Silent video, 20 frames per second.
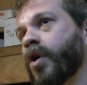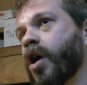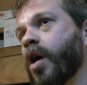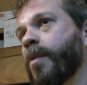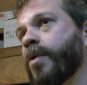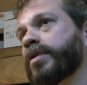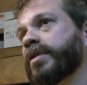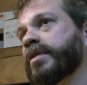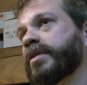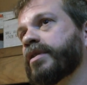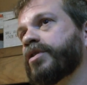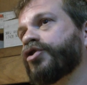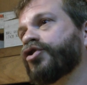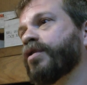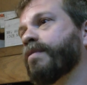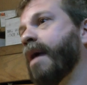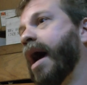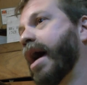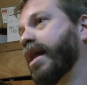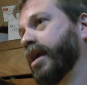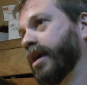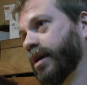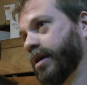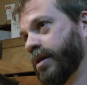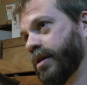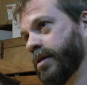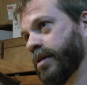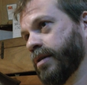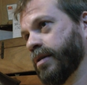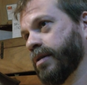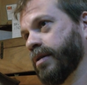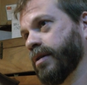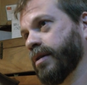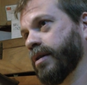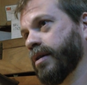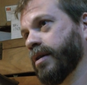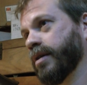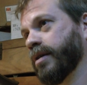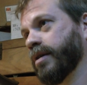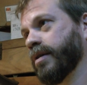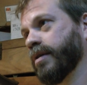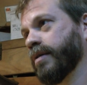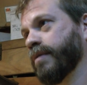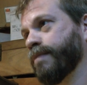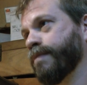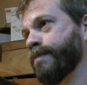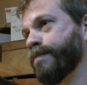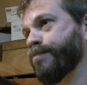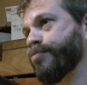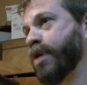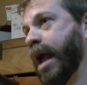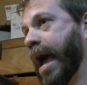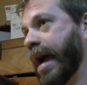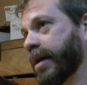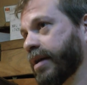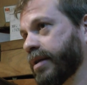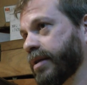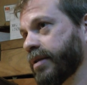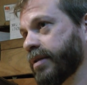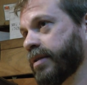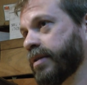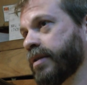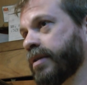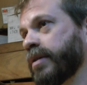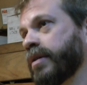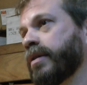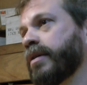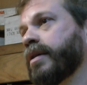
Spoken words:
almost as a shamanic practice